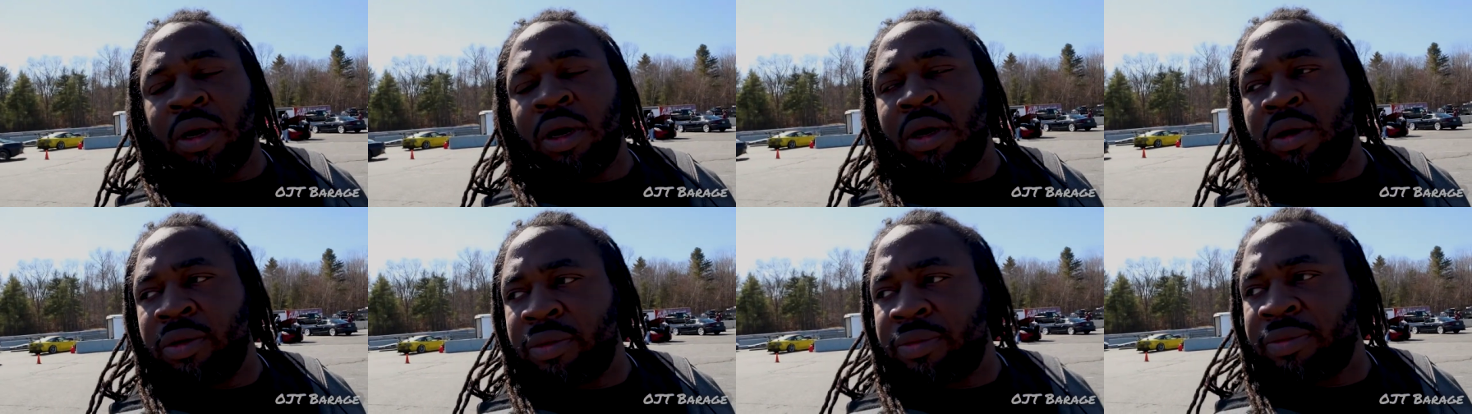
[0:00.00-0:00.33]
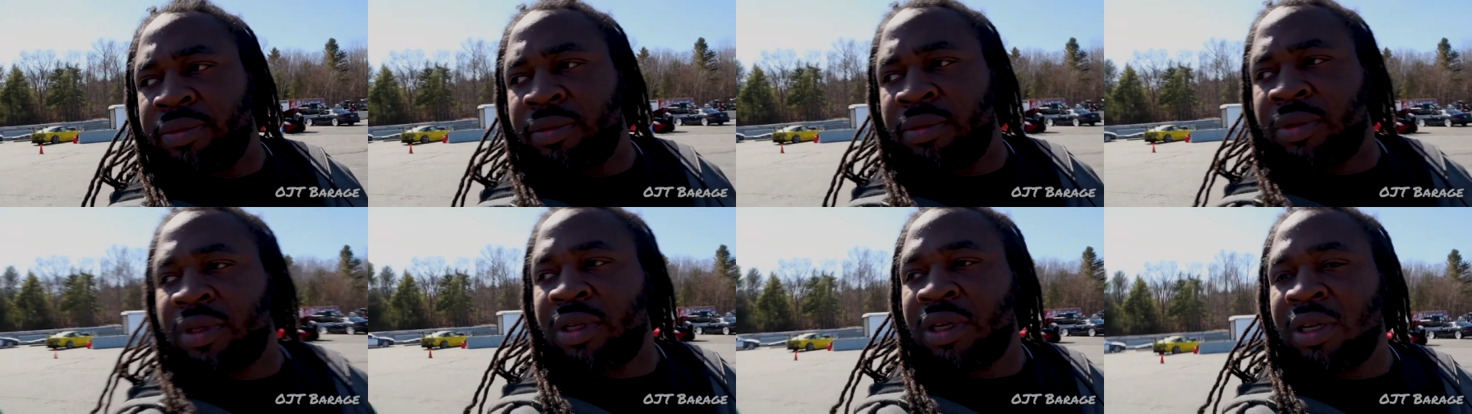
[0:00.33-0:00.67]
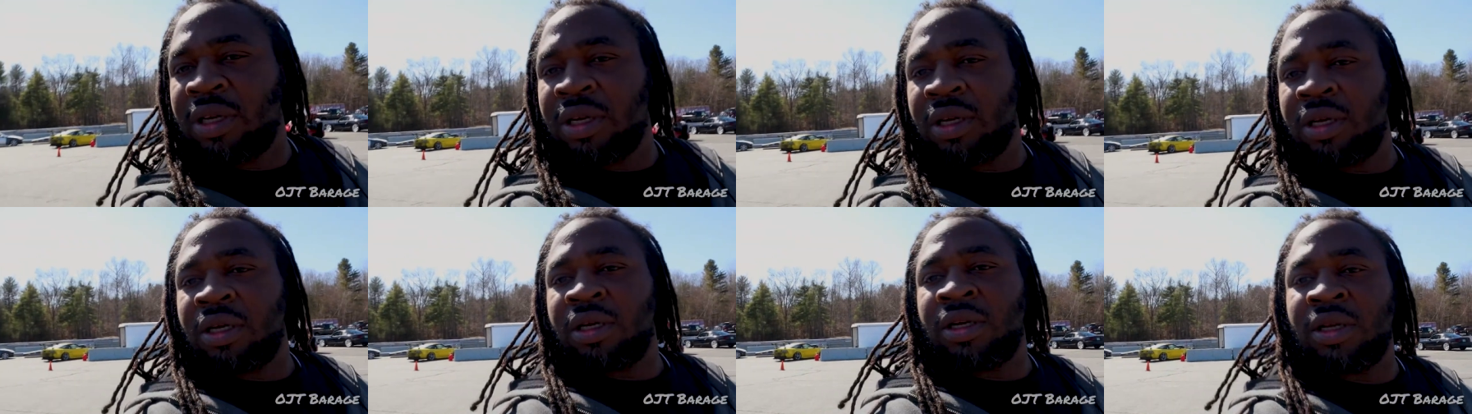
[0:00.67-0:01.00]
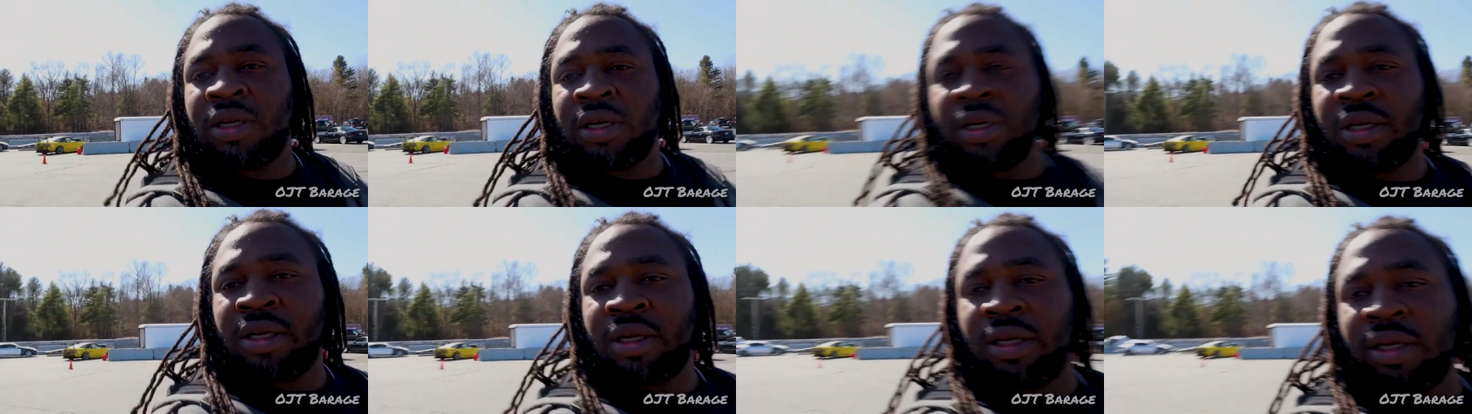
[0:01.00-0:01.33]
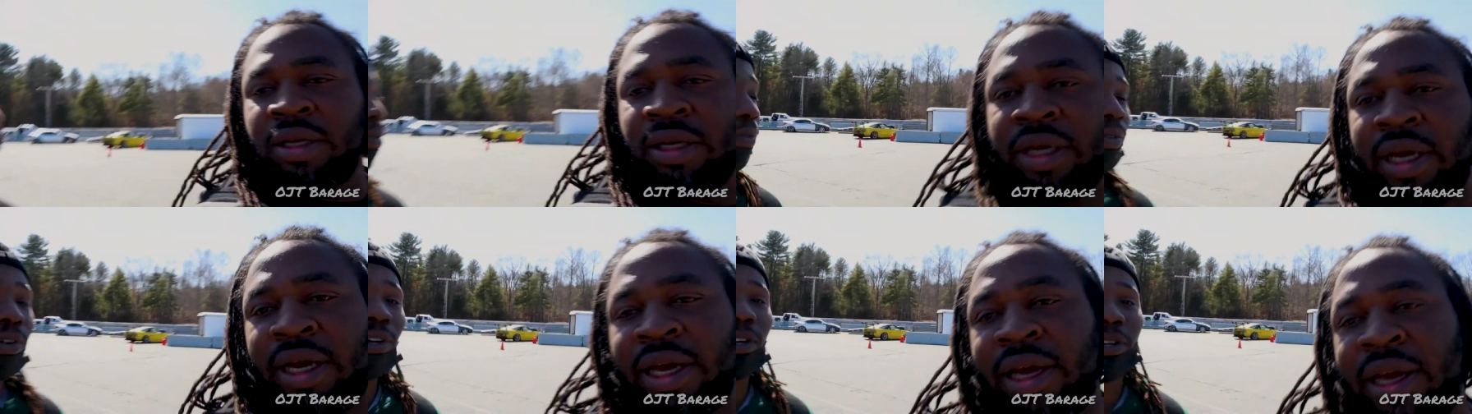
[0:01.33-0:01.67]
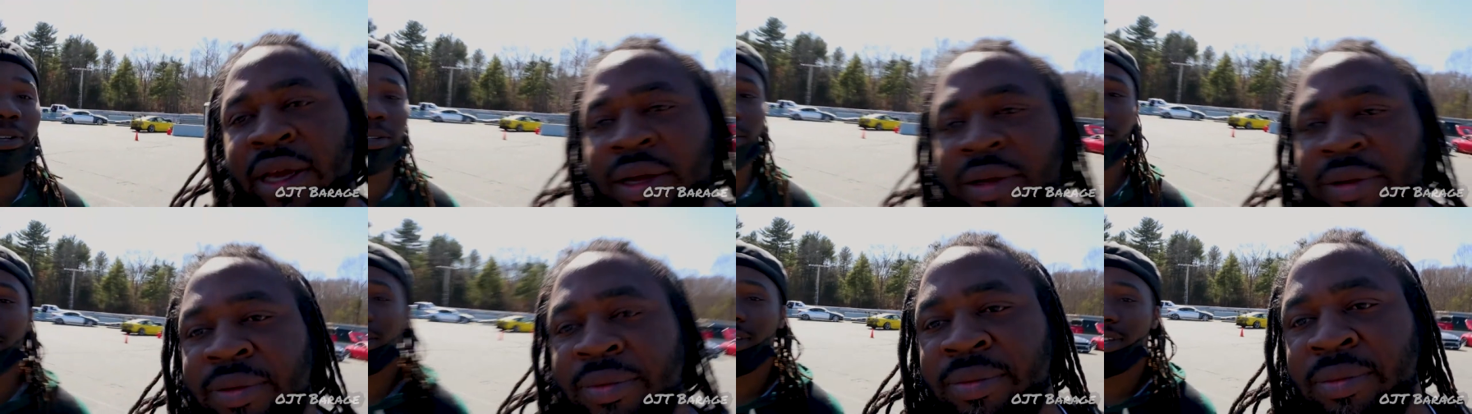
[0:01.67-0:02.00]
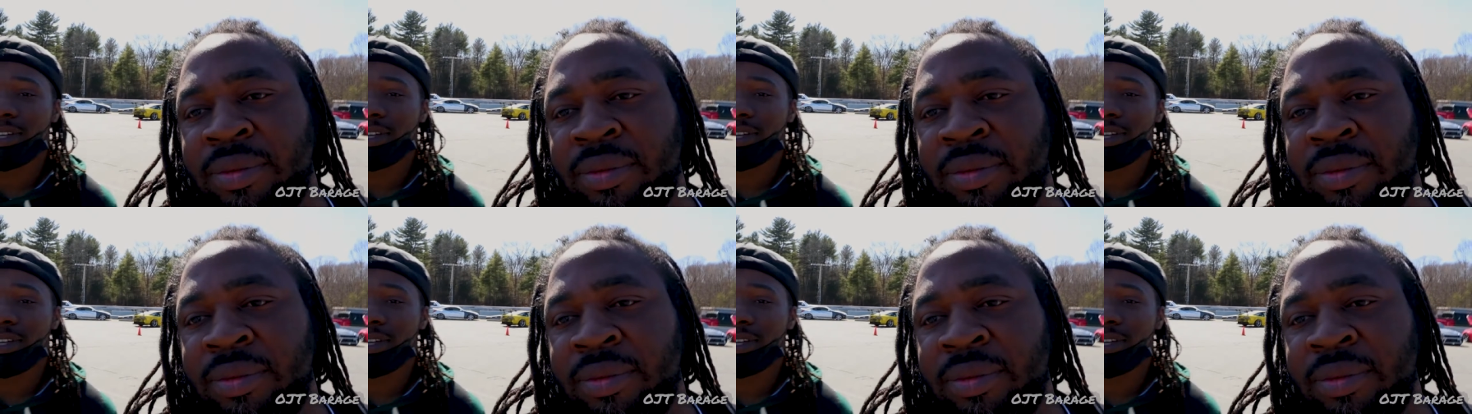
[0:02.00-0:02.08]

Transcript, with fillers: you know? Mikie was going down. For real.